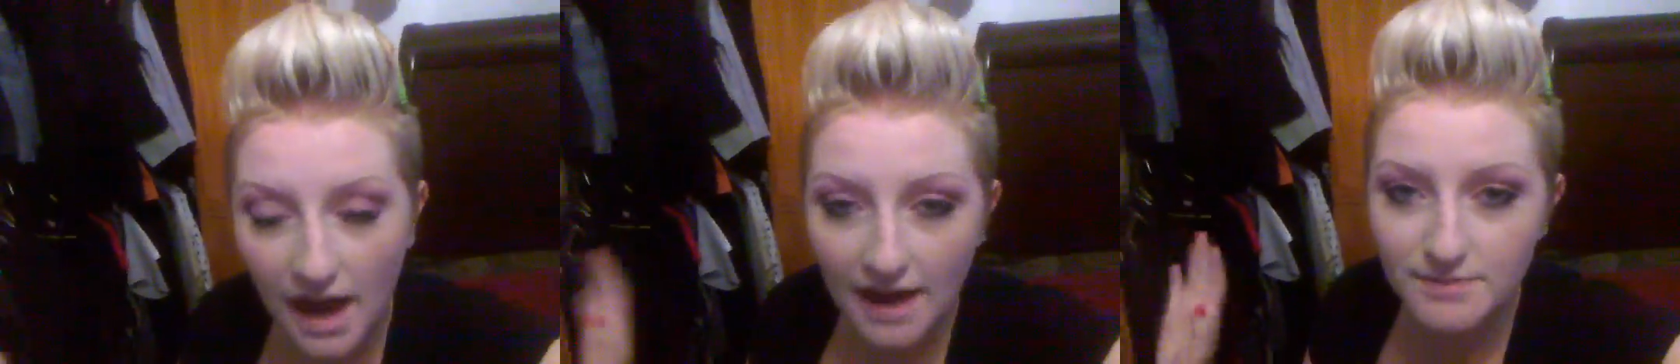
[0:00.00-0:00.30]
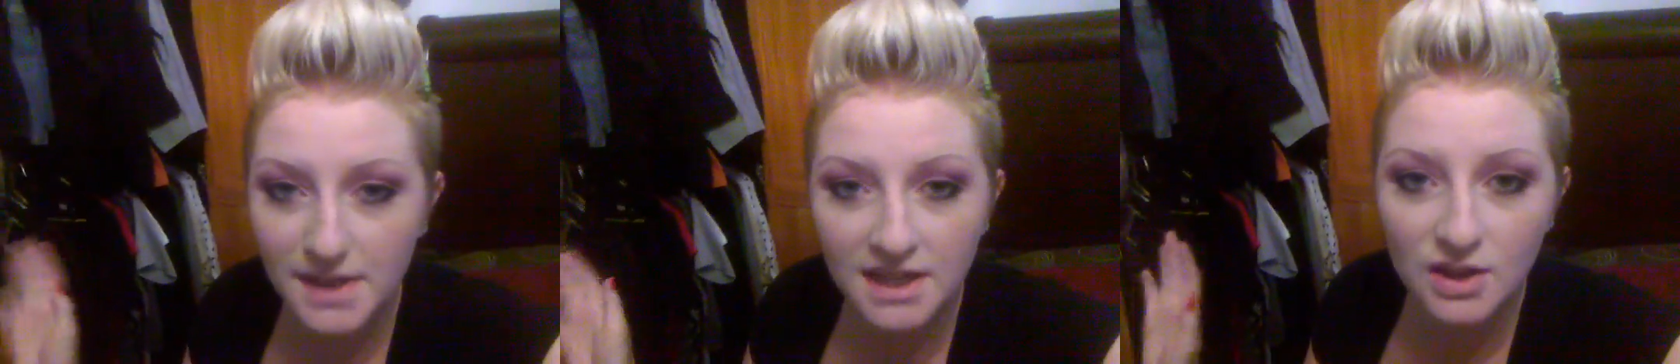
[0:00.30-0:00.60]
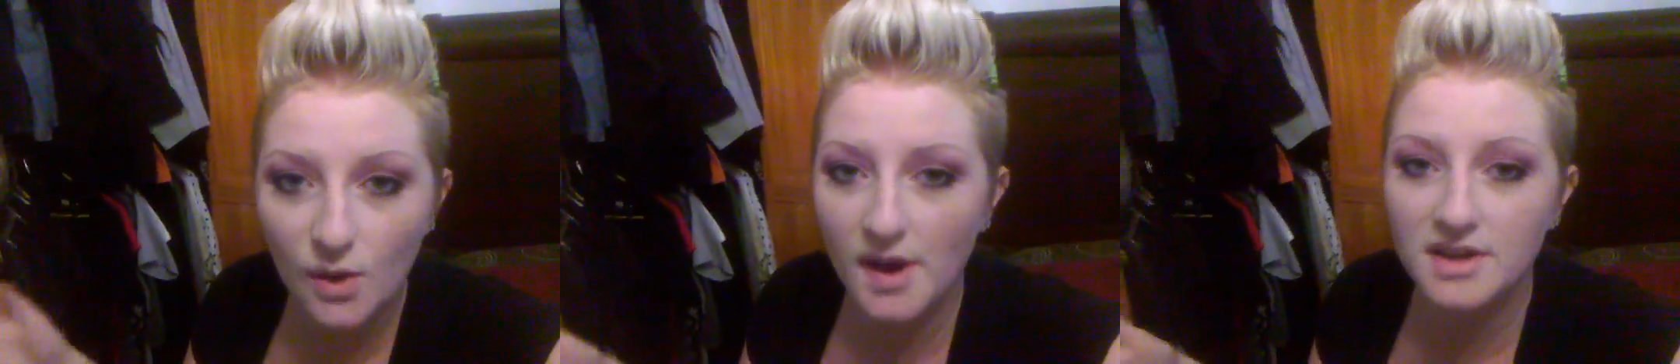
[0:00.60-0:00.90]
I've been at
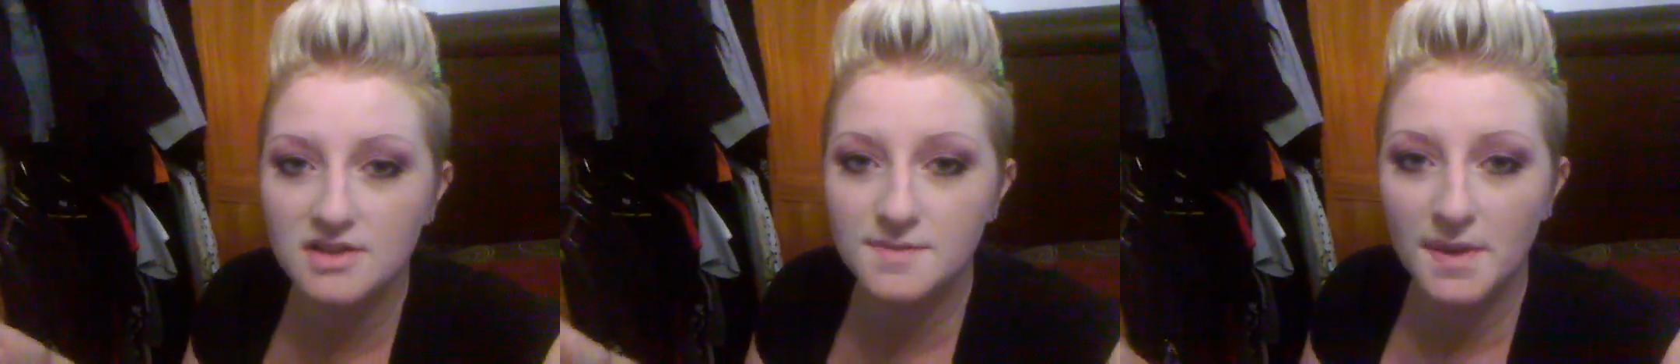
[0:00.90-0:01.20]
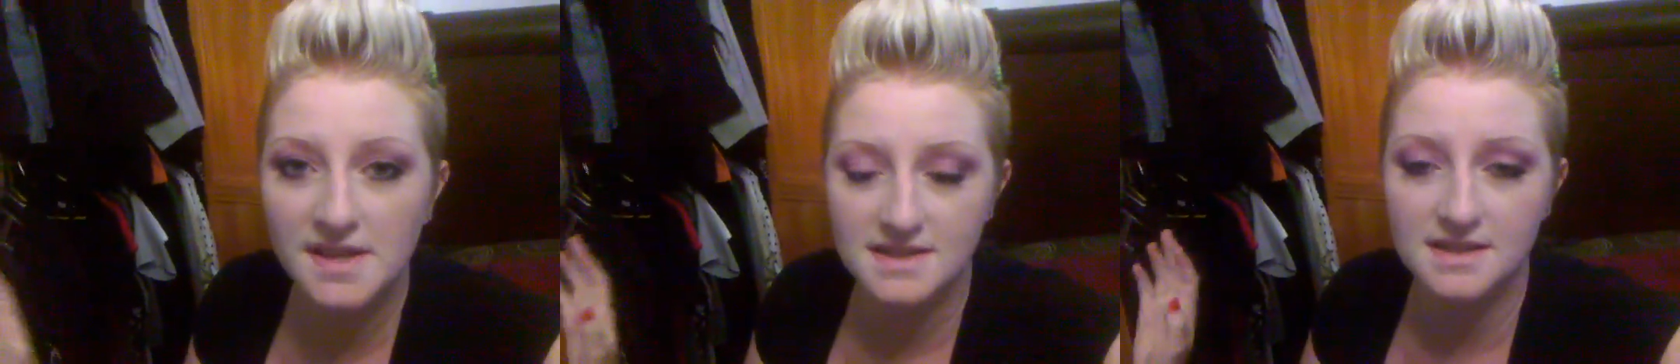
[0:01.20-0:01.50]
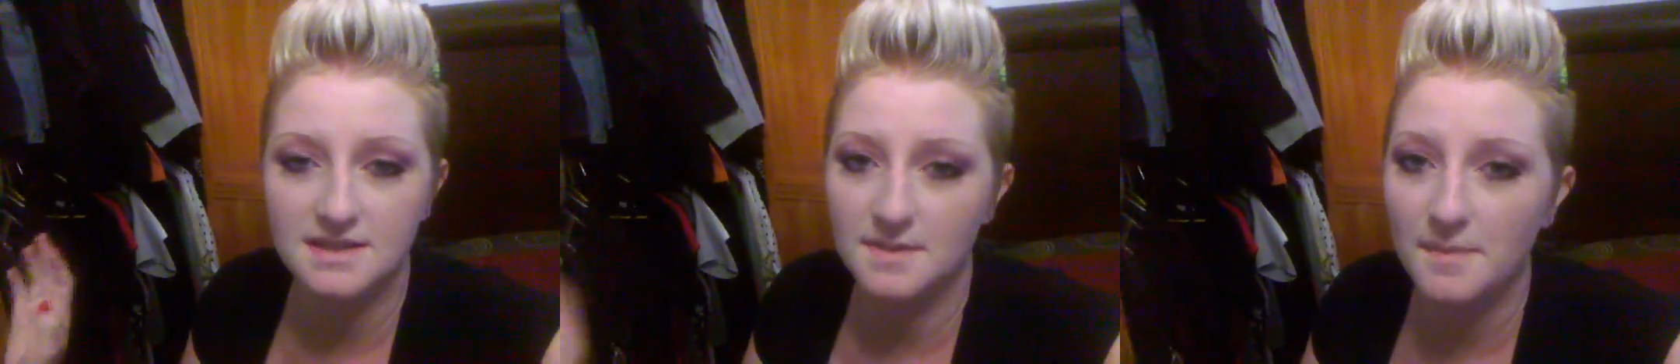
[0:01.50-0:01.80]
lawyers'
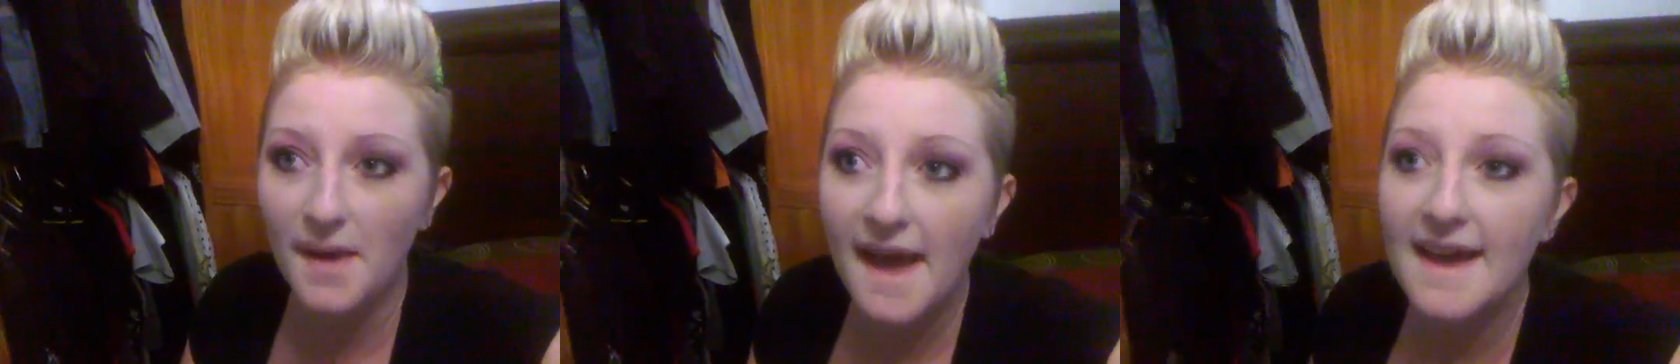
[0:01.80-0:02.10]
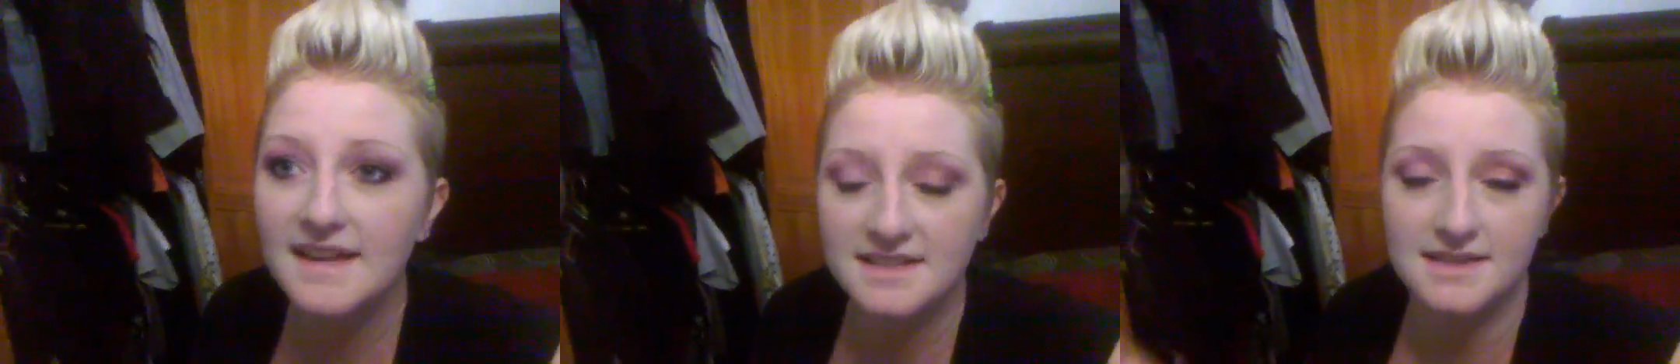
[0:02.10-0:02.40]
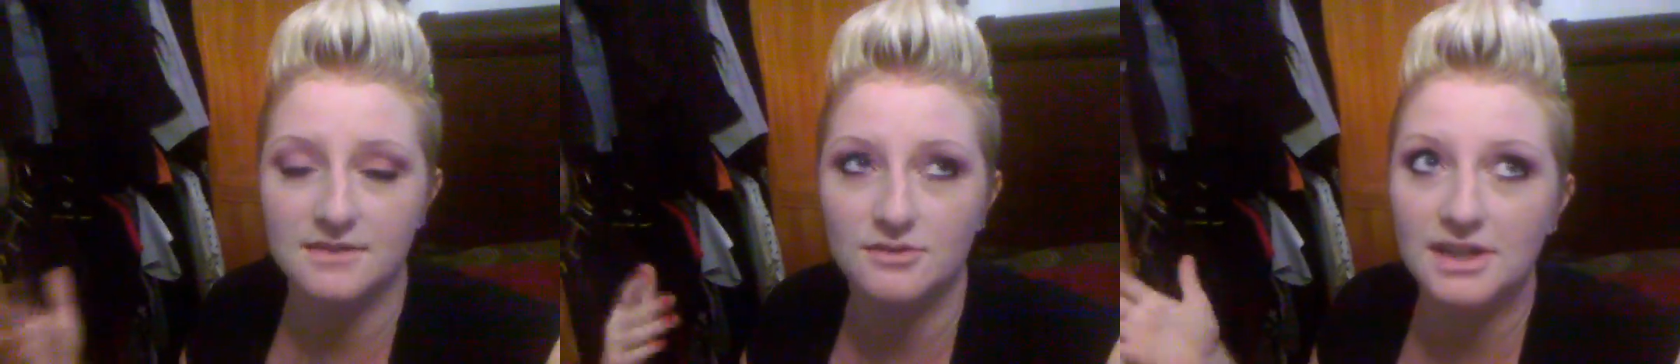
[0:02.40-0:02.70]
places and
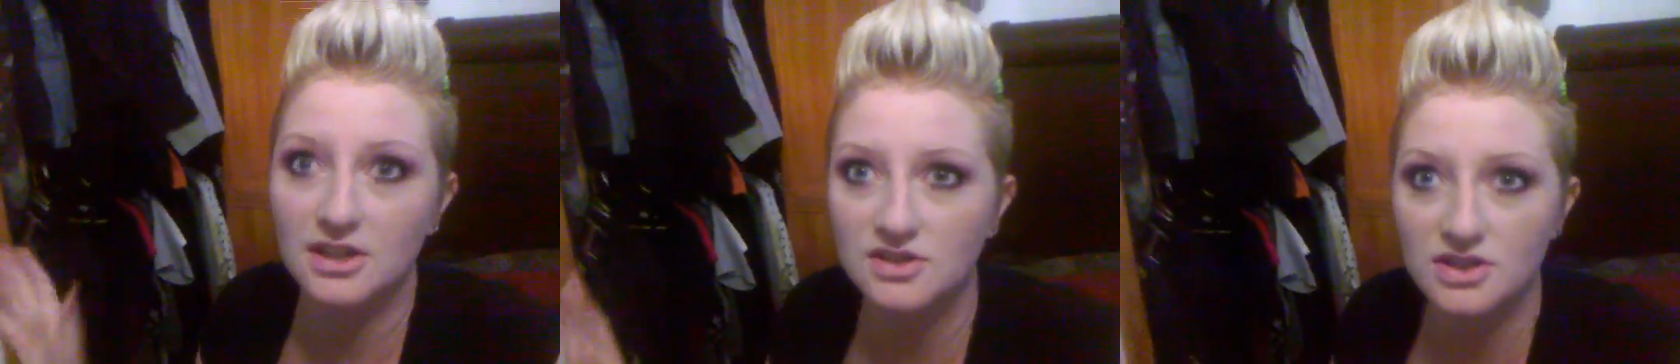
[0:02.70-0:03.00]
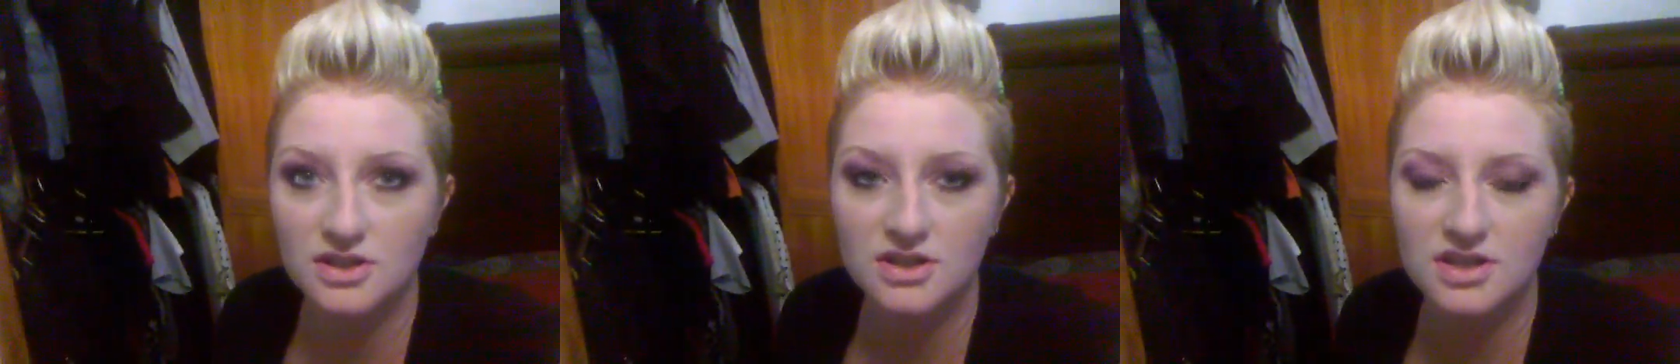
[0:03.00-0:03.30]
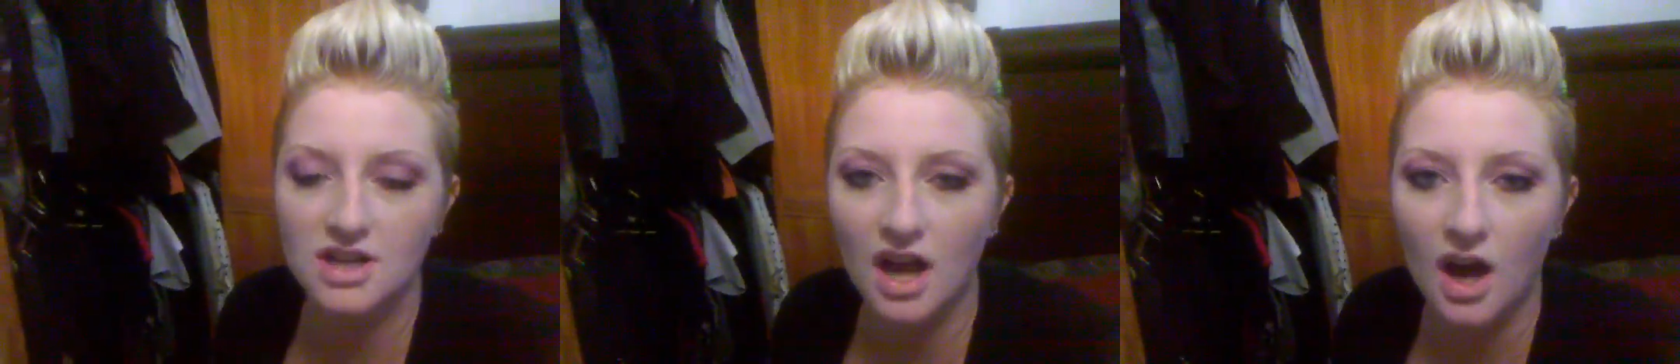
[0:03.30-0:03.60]
banks and realtors,
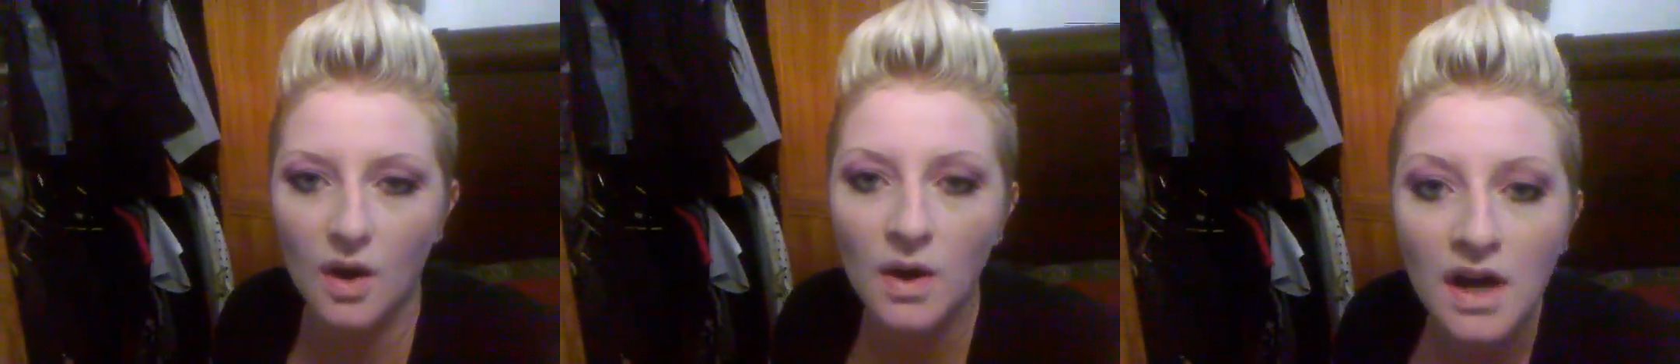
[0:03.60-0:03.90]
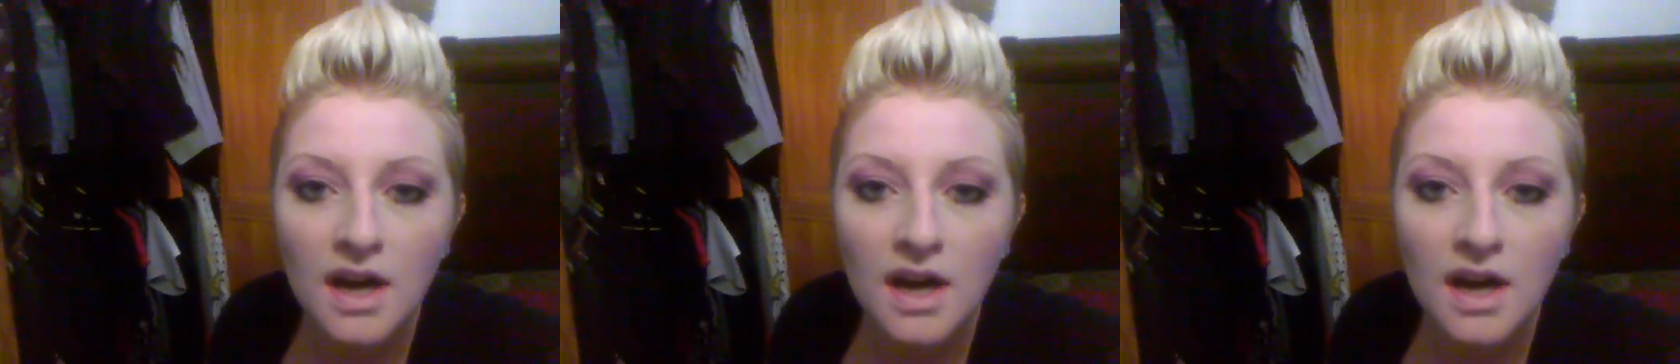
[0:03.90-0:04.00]
so